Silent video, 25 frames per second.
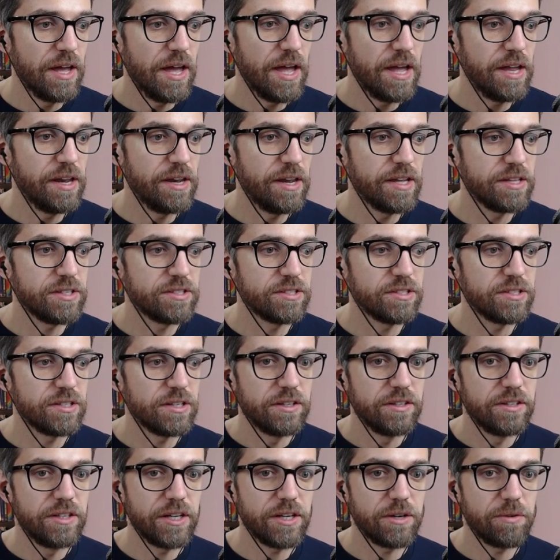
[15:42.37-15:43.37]
And let's
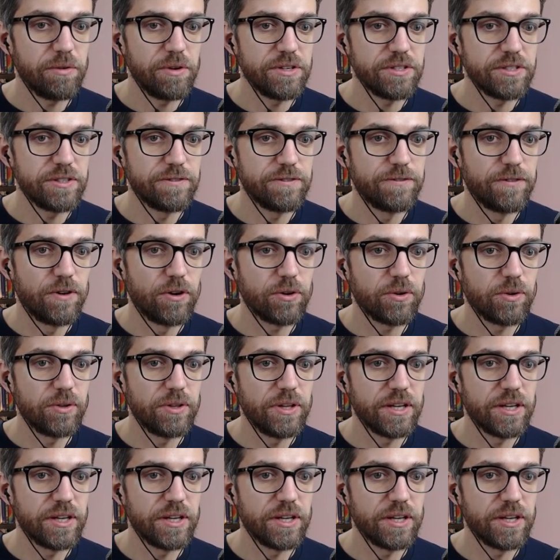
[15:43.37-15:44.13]
decrease the focal